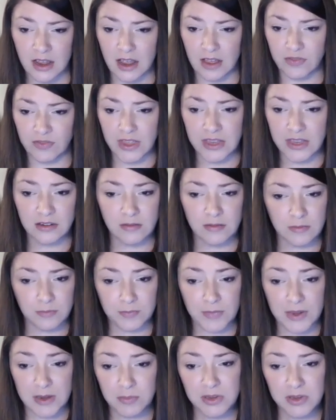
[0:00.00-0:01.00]
And then
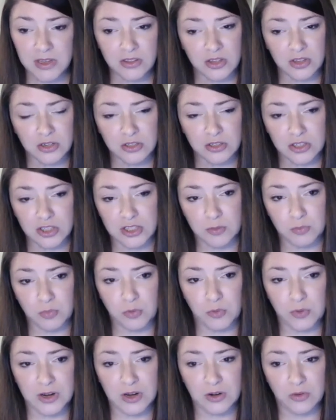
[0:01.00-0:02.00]
maybe they're to the
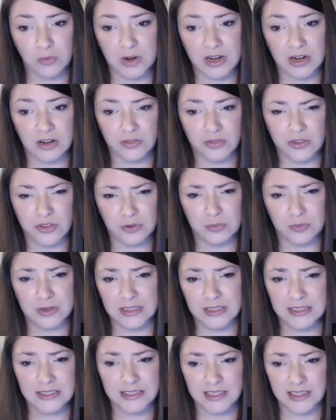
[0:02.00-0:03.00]
point where they're
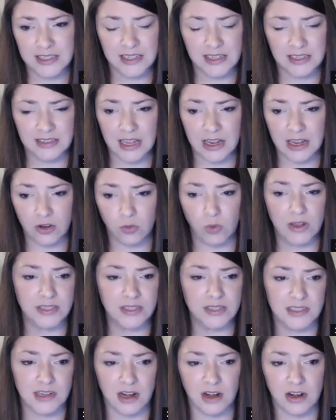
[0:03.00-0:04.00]
really seeking that
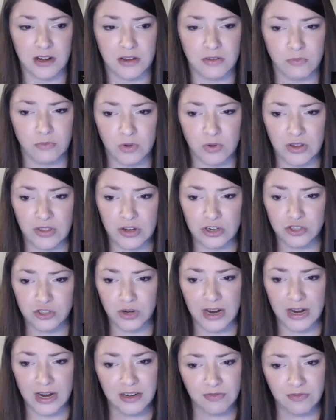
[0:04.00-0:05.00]
quest narrative, where they're
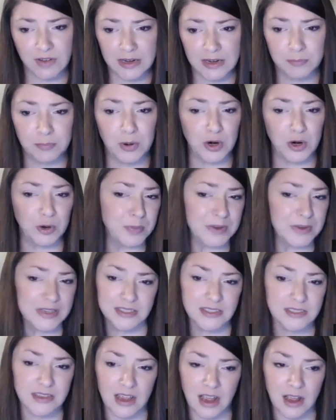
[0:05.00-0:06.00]
trying to find
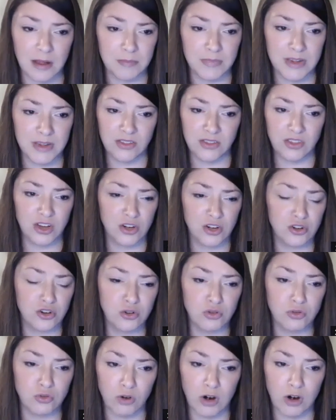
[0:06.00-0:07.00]
purpose in their
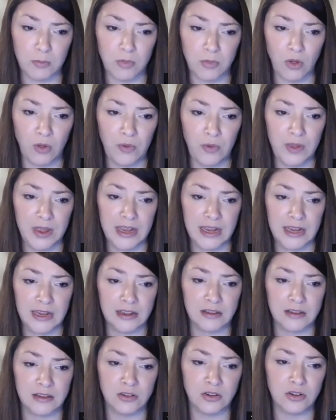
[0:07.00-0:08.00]
new normal.
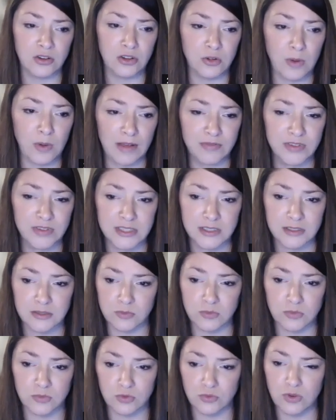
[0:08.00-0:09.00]
And you have this
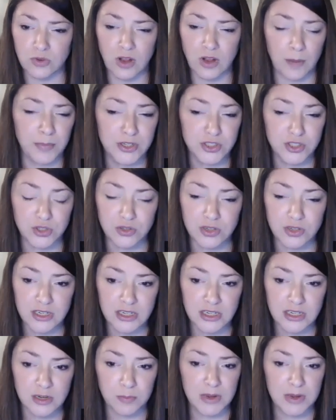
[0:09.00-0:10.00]

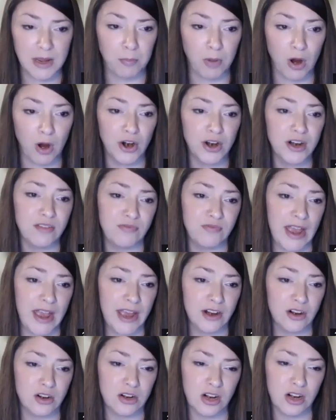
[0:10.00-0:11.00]
opportunity to be a part of
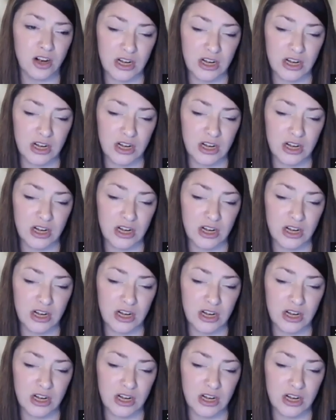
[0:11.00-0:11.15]
that, or